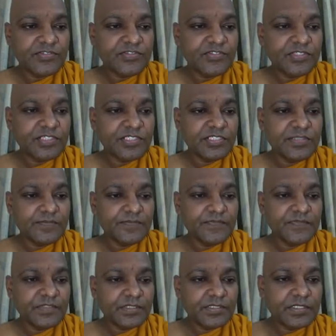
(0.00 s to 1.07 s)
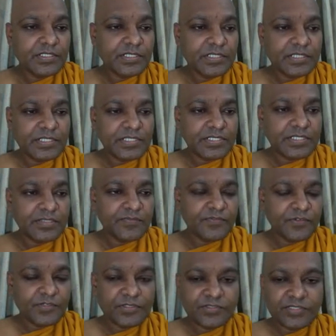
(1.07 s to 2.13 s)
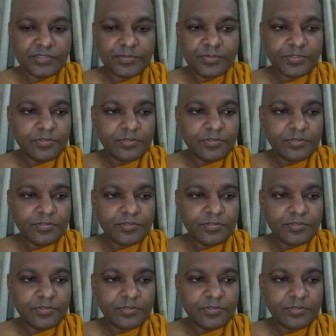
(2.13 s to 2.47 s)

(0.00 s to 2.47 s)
see, for example,